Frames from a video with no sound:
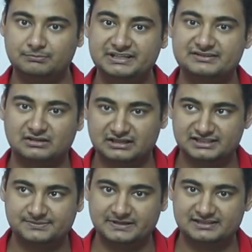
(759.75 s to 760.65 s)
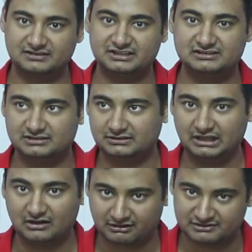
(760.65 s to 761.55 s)
be stuck in space until the
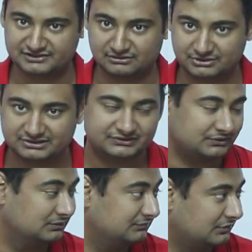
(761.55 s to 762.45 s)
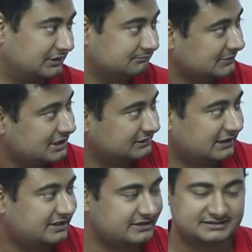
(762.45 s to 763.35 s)
air runs out so for
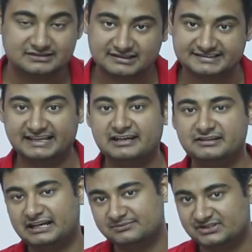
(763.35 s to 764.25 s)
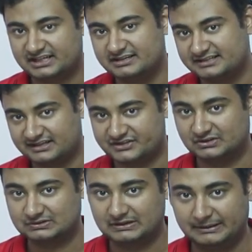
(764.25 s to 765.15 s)
that reason the second time second
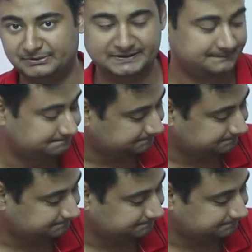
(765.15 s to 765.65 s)
disaster happened